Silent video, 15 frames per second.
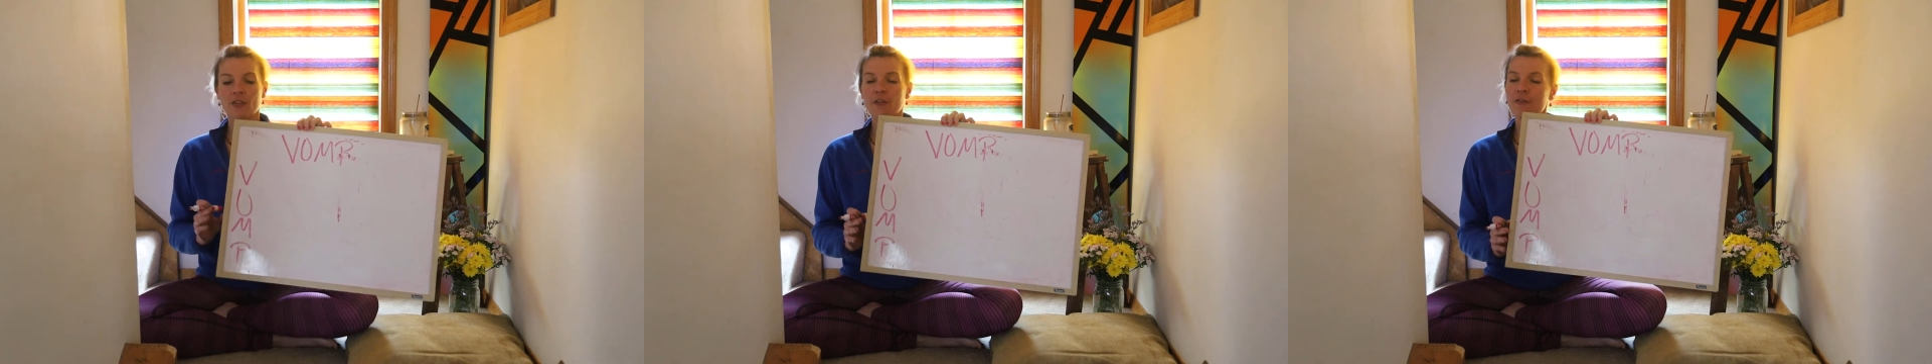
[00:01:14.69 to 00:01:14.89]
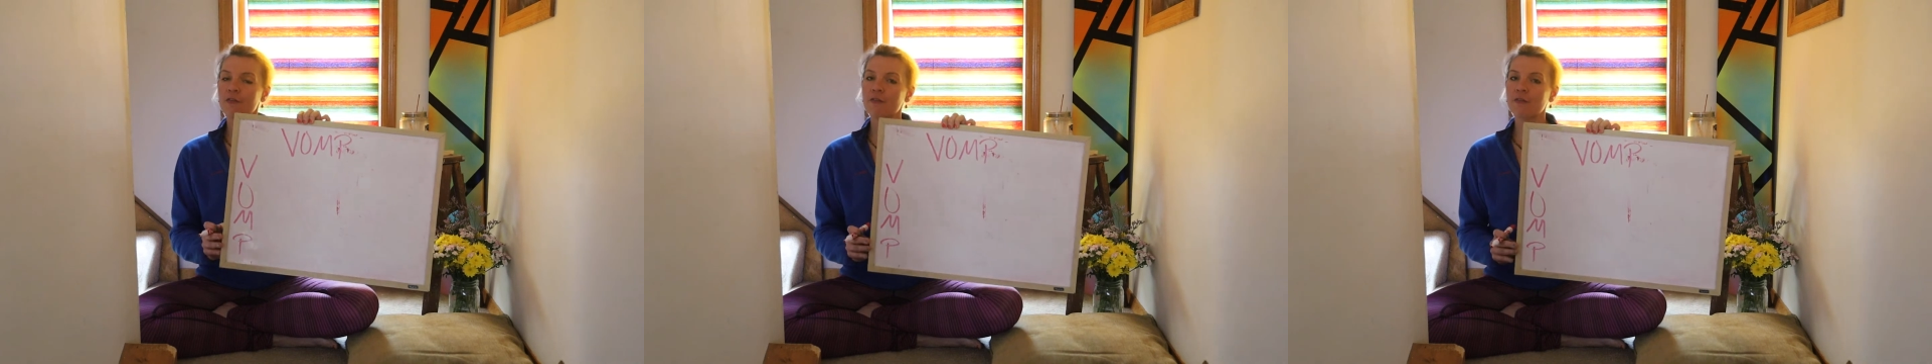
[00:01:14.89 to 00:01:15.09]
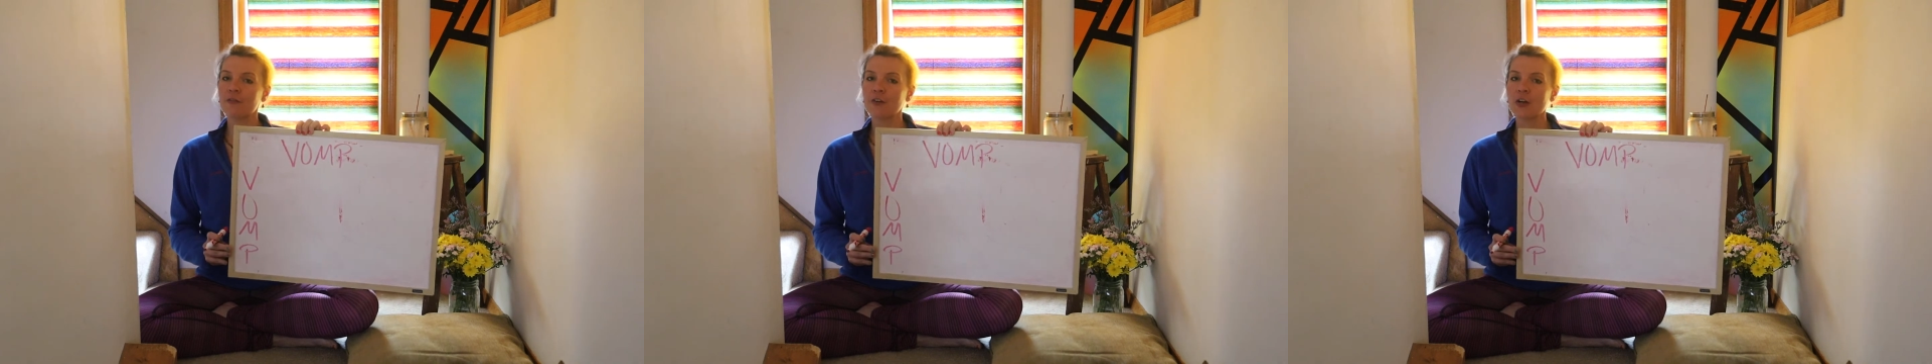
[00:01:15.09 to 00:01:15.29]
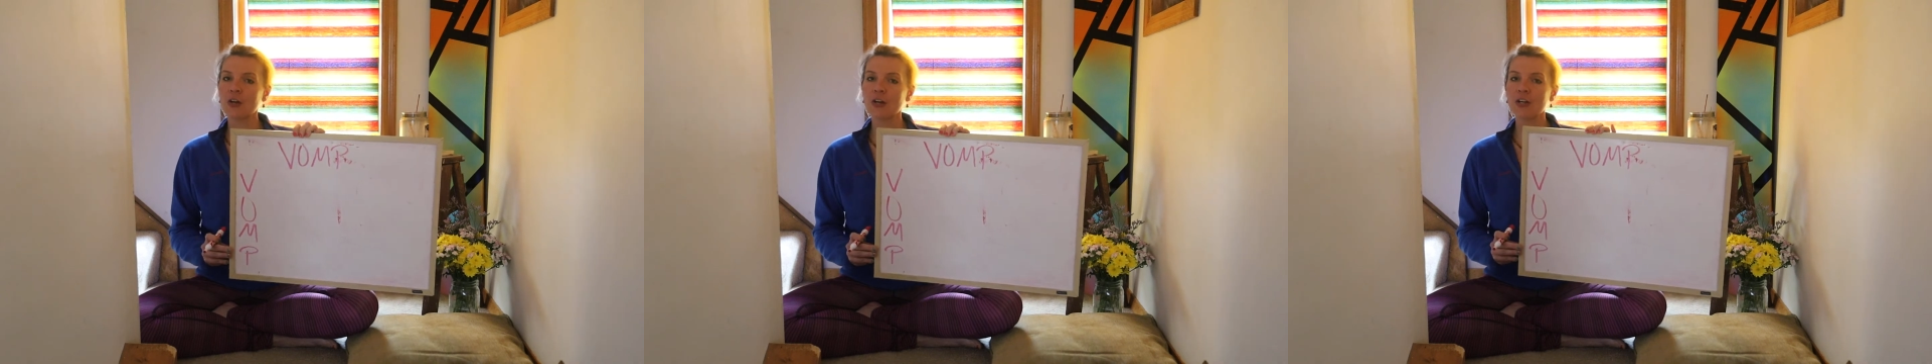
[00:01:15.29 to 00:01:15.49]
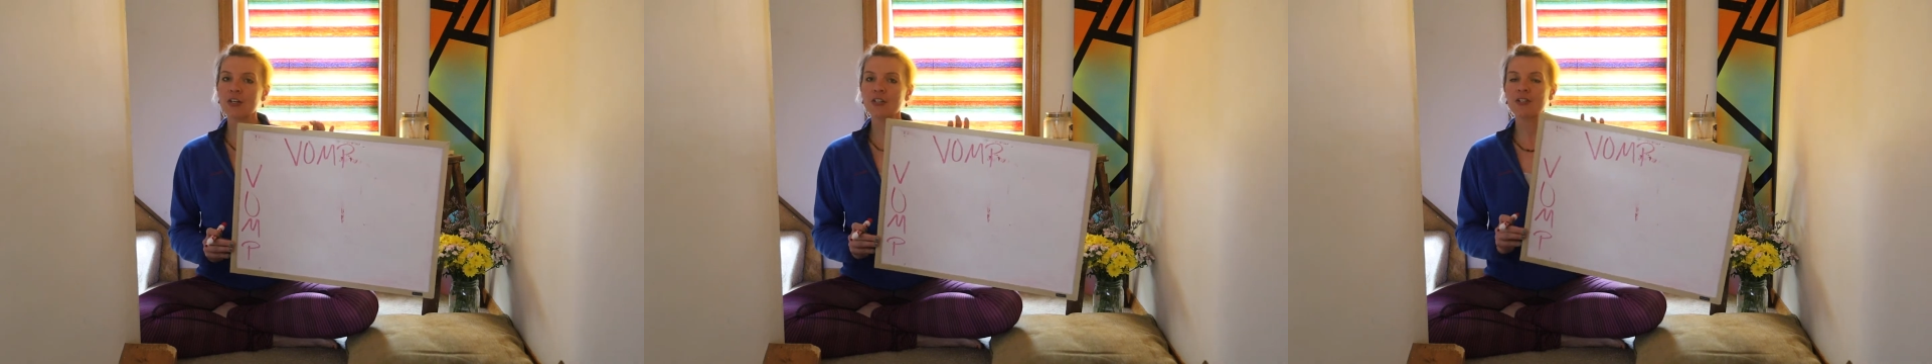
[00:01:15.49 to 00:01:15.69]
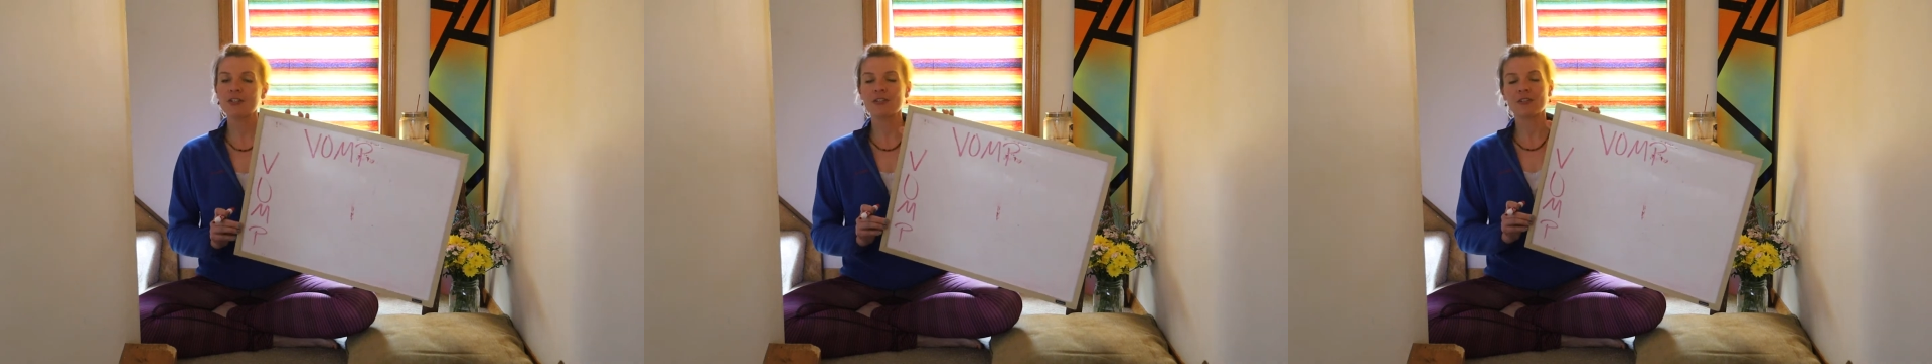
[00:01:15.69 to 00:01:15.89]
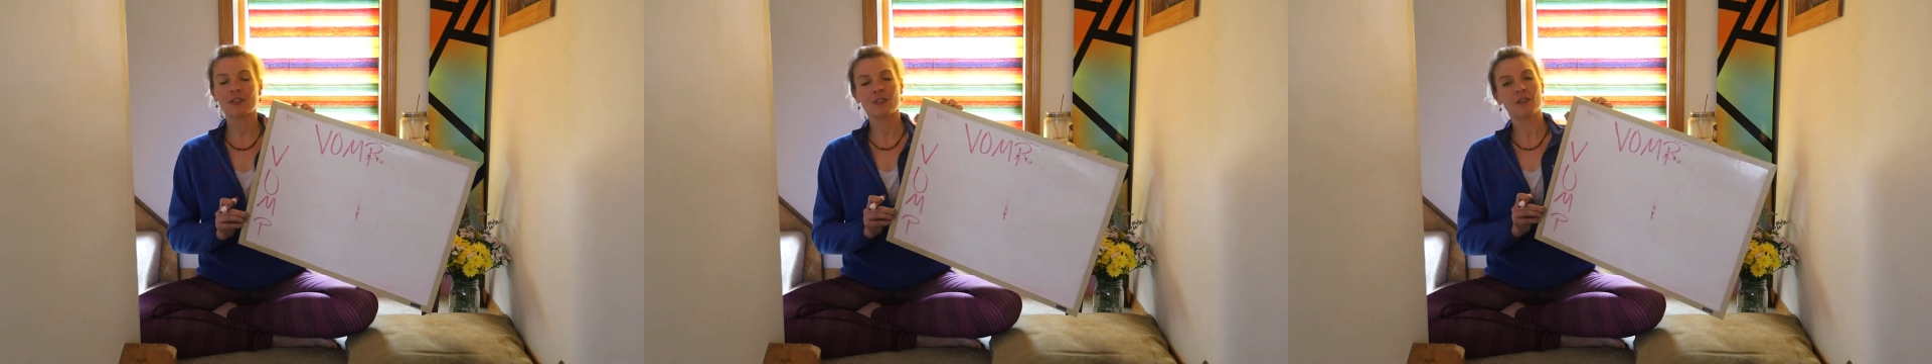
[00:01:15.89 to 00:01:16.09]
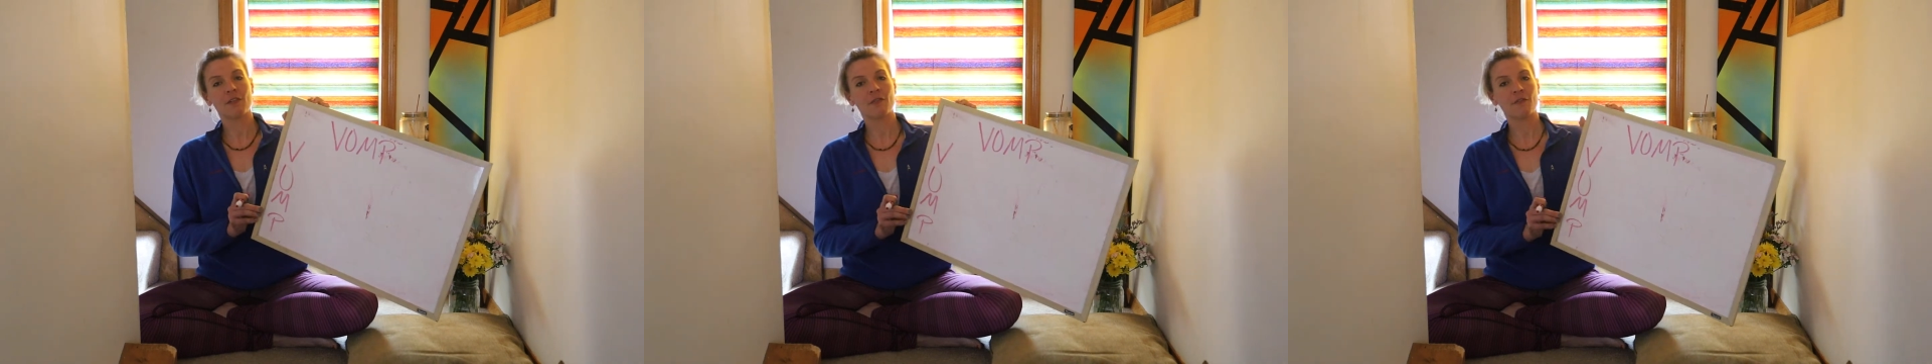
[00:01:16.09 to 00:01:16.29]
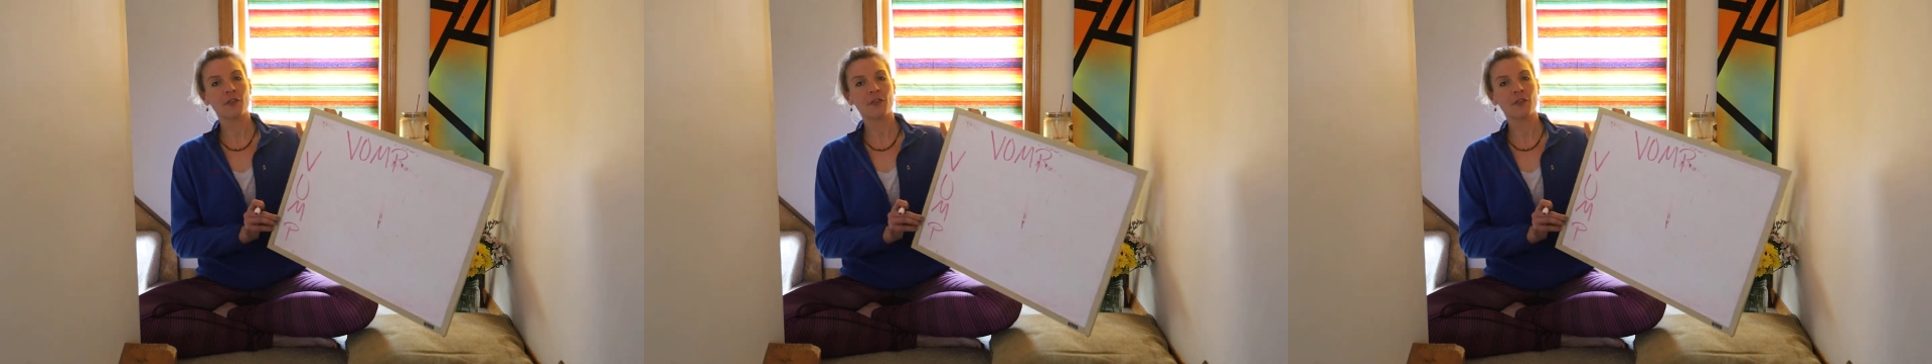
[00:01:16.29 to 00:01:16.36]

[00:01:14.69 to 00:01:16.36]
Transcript: the first